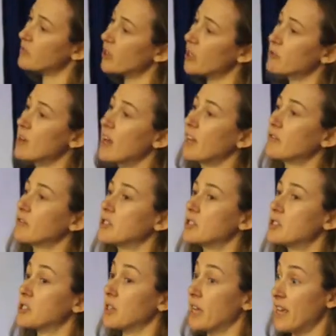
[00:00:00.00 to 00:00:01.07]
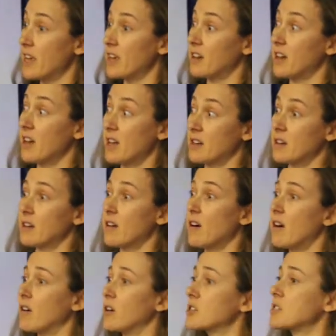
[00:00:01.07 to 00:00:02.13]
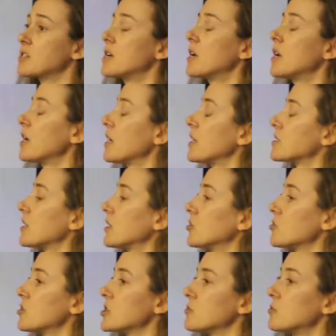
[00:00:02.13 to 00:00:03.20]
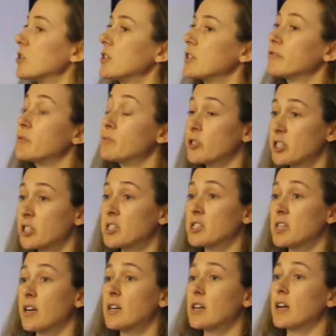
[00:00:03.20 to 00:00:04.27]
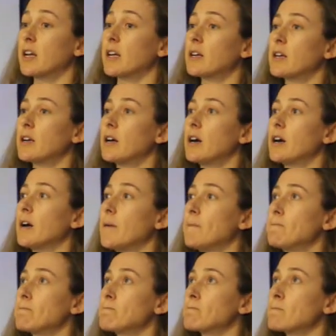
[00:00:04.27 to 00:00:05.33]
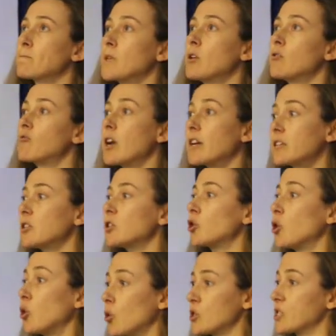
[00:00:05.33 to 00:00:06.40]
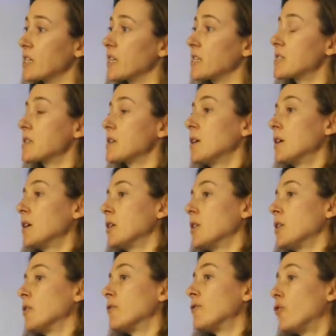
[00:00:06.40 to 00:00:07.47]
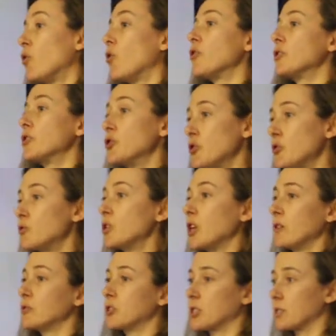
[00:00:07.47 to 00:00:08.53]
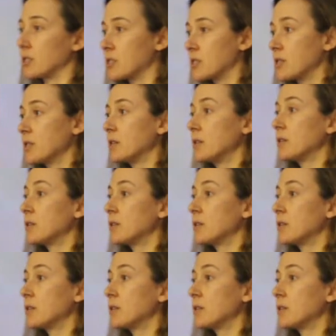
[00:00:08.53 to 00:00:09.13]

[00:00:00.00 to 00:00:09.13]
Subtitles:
is very relevant to here and art, is I also work for British Cycling, running the courses for the new coaches.